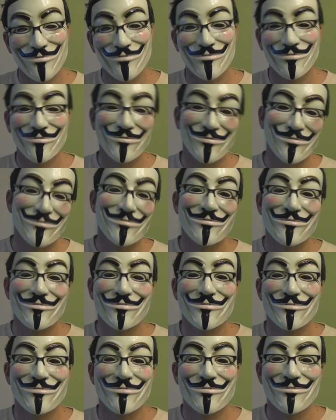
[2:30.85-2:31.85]
And do you know
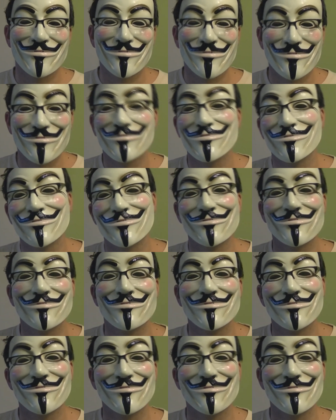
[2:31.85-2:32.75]
what? Because the general